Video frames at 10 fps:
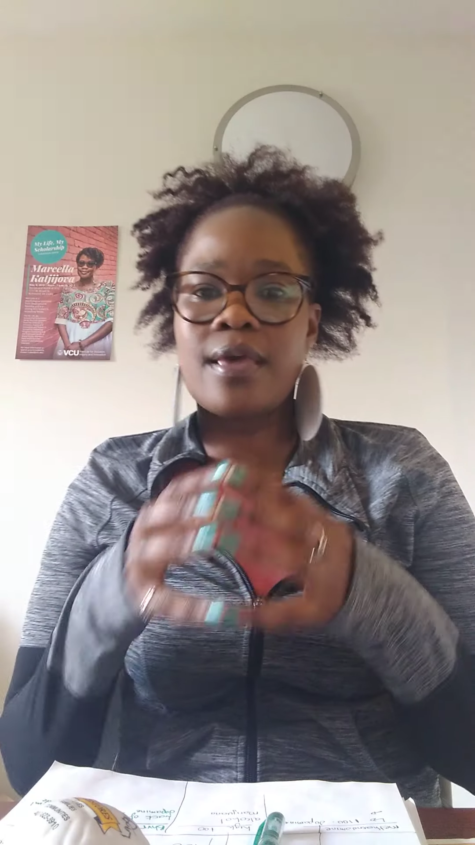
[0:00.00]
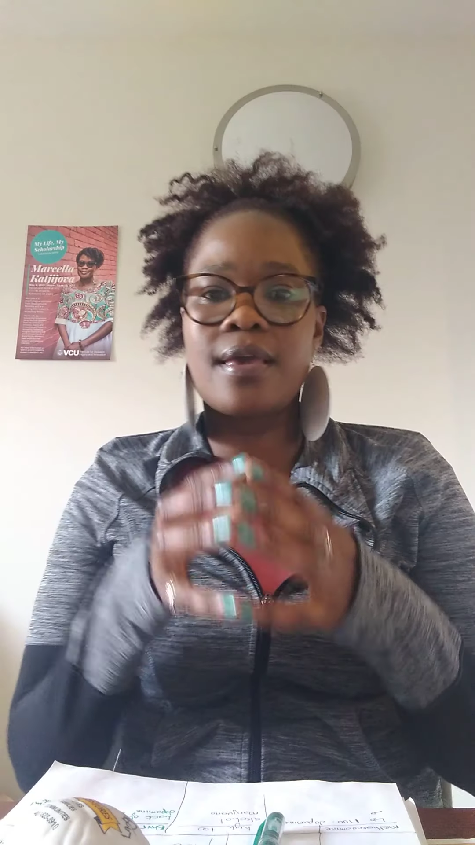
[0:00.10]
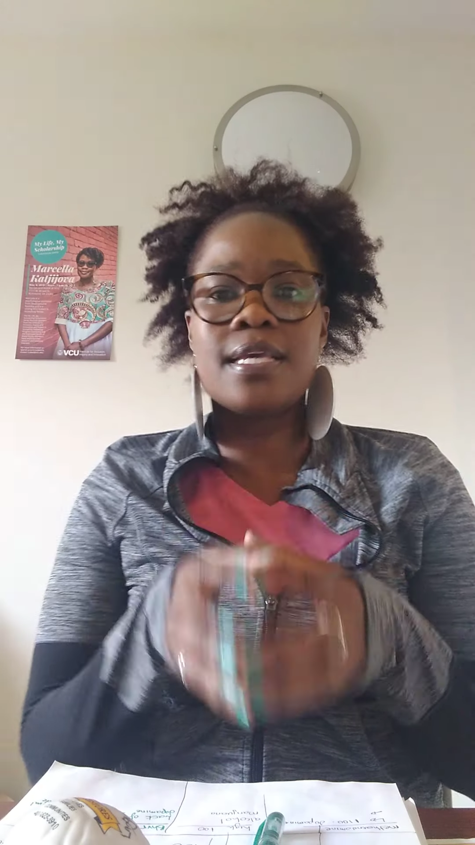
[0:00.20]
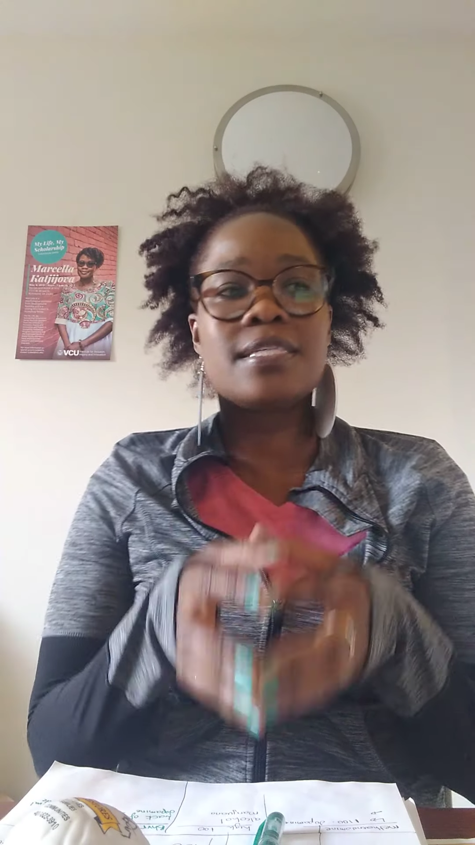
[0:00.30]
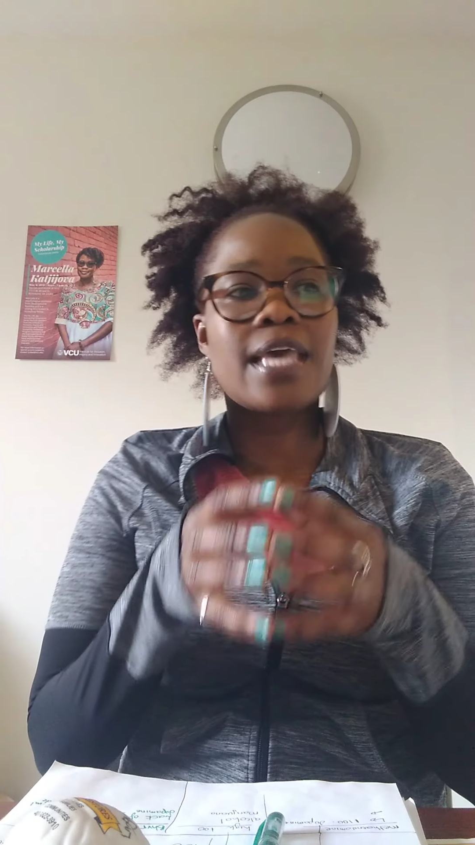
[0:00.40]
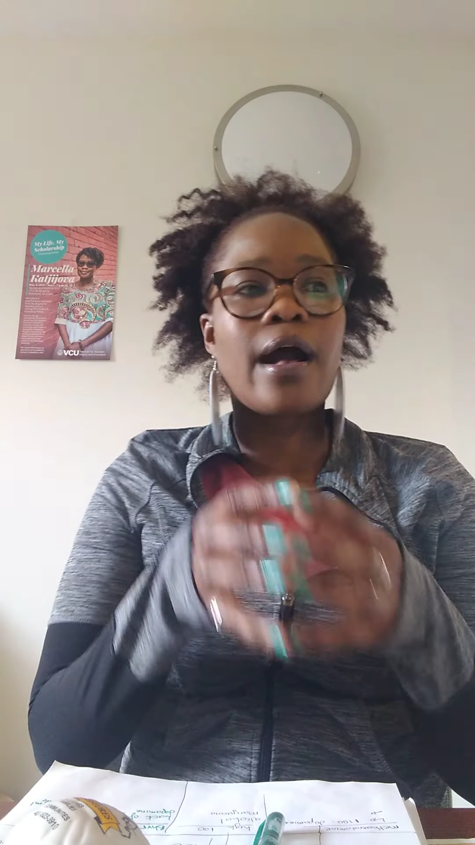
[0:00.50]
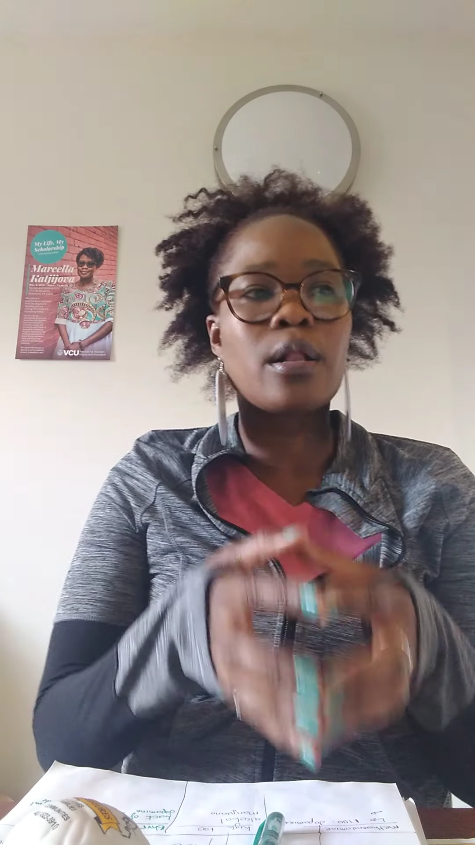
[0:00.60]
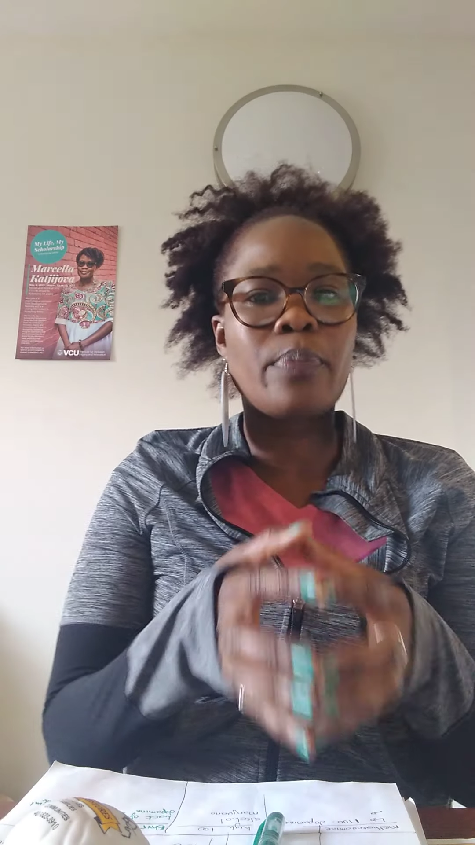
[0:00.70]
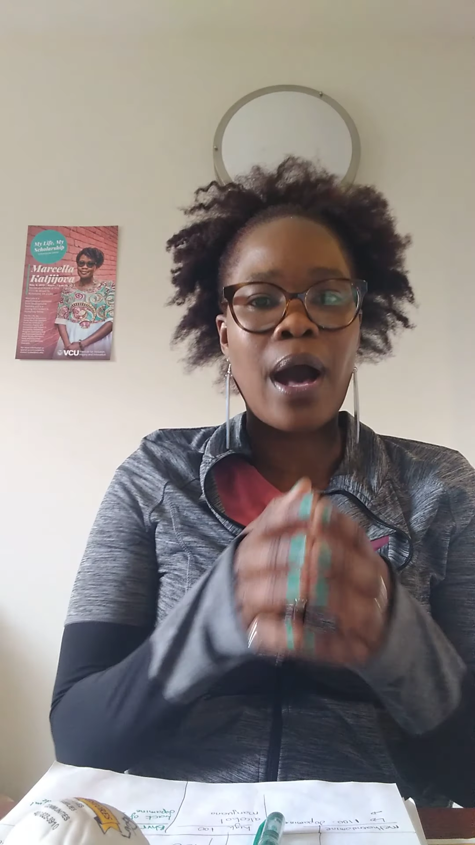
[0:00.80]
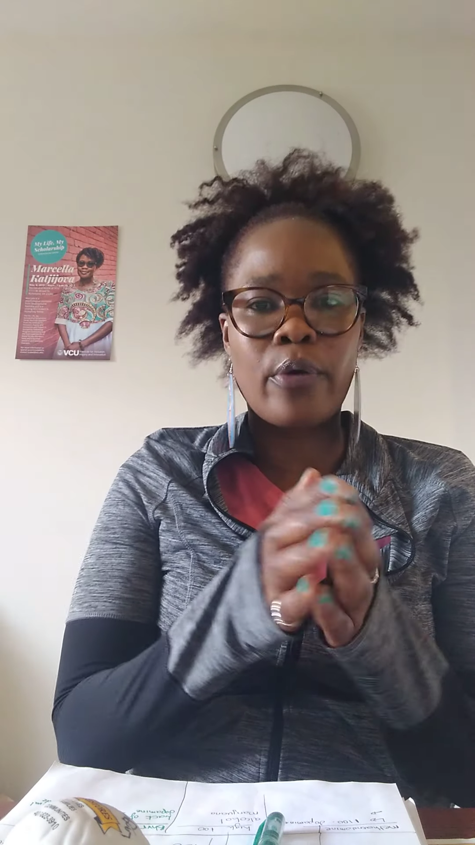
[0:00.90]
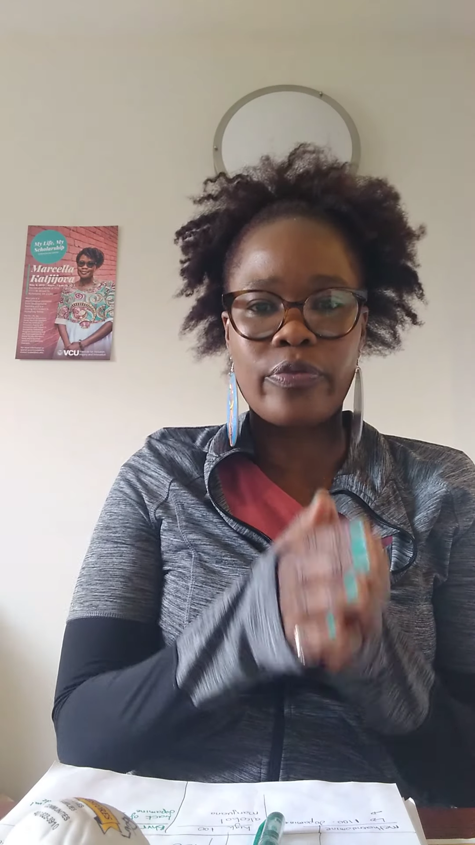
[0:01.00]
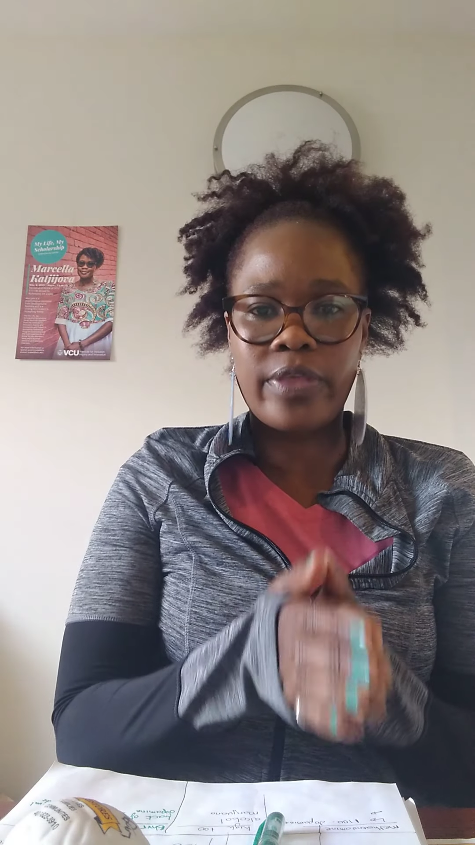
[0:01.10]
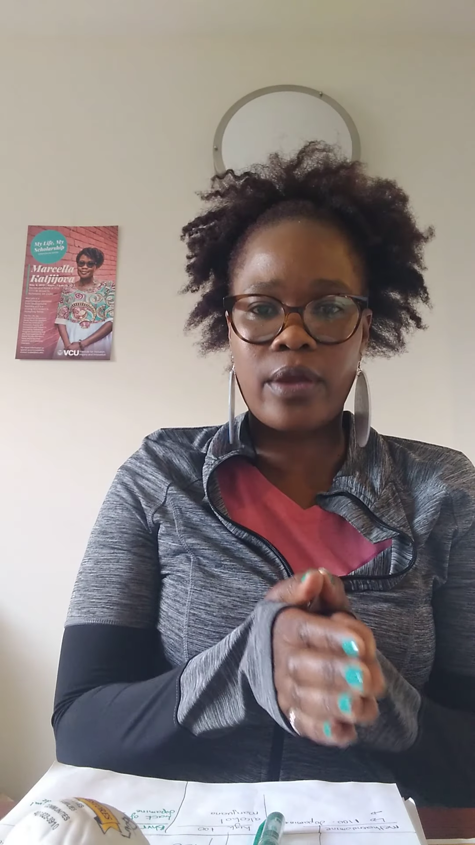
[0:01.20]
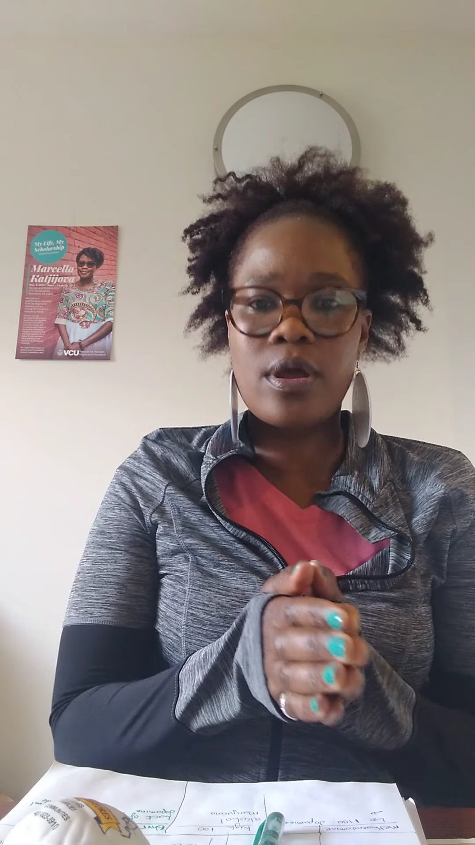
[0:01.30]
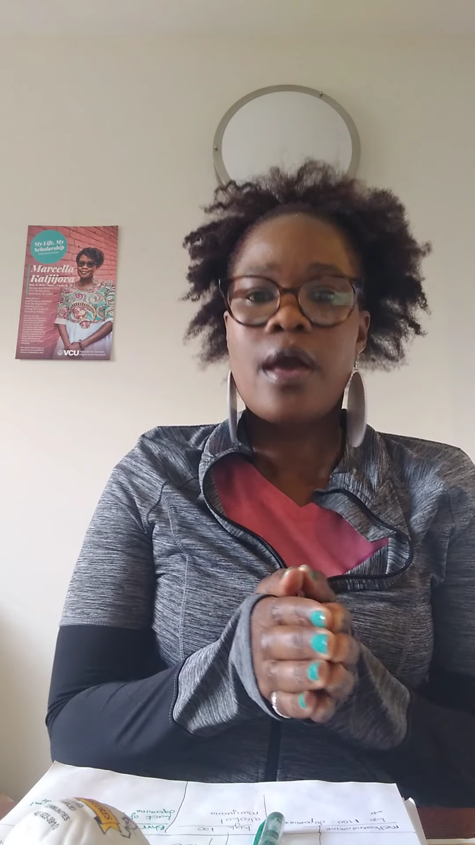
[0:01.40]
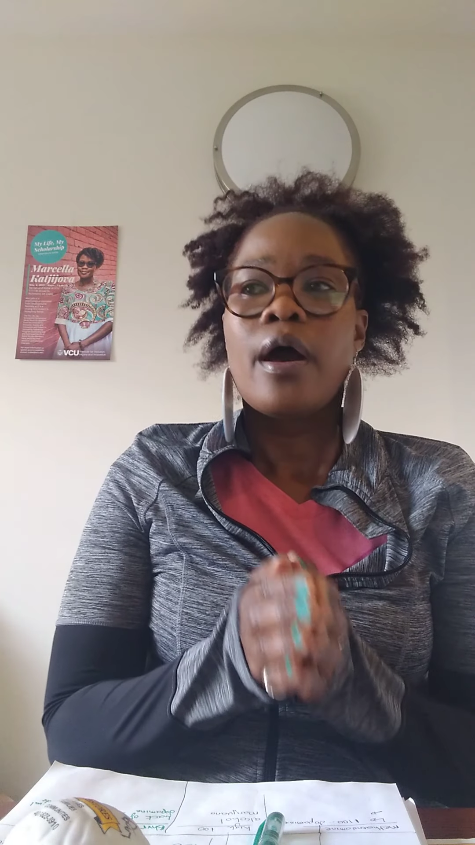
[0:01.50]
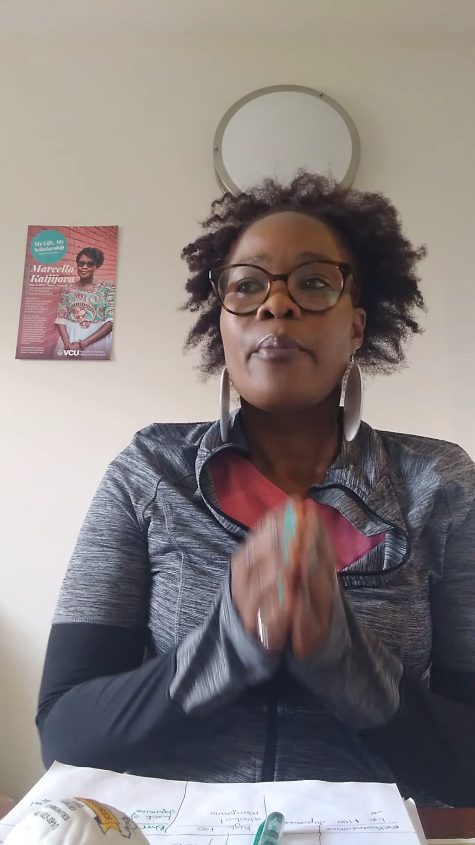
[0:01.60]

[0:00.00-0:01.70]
There is help out there,